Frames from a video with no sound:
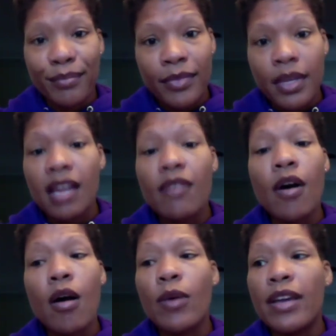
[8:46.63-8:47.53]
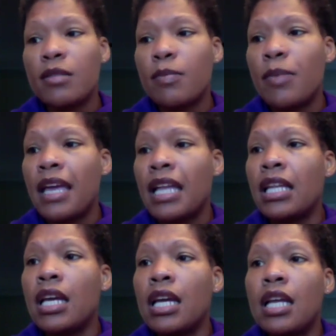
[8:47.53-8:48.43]
and have always been
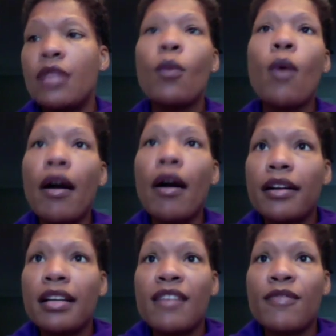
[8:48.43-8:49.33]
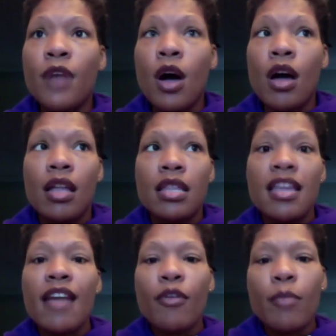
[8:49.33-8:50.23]
in the water and have
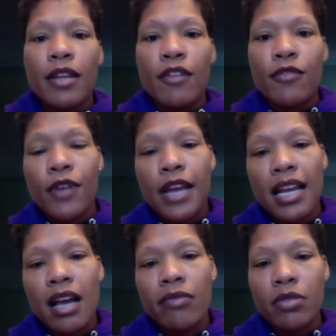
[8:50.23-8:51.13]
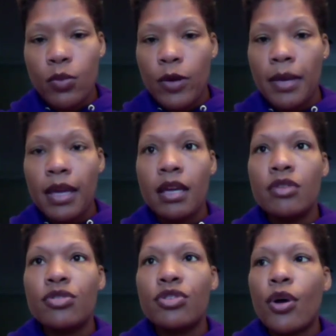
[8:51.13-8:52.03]
never been afraid of swimming.
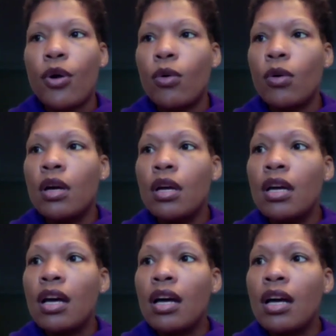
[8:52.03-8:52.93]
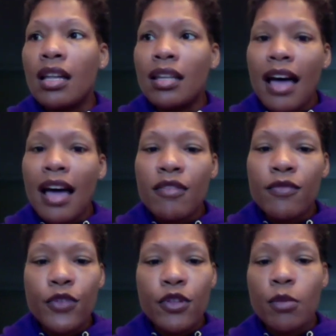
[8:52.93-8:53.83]
So for
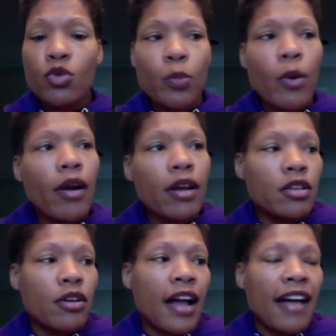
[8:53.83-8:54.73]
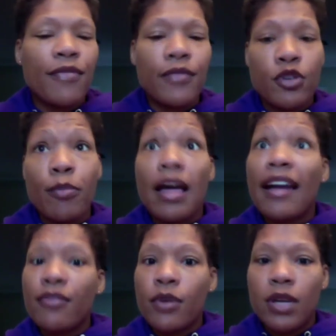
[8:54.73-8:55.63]
the most part, your
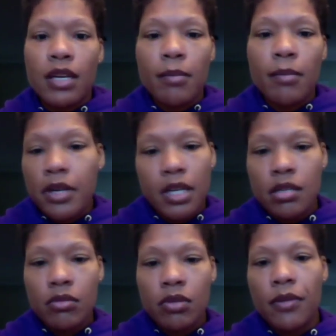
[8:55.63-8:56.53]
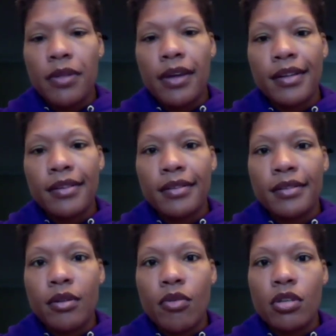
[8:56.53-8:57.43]
Black folk in America don't know that,
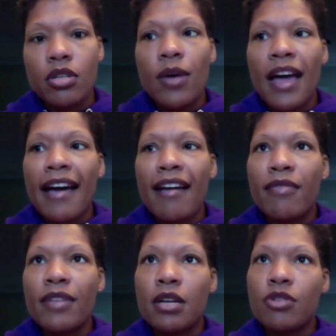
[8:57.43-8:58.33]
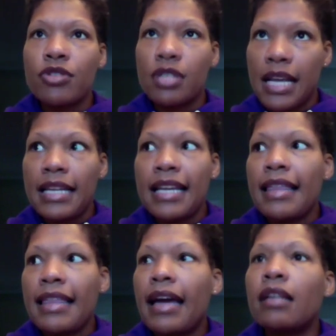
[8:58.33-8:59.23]
or don't have an understanding
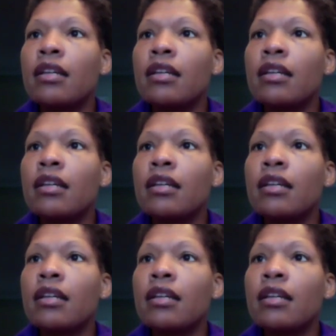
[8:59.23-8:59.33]
that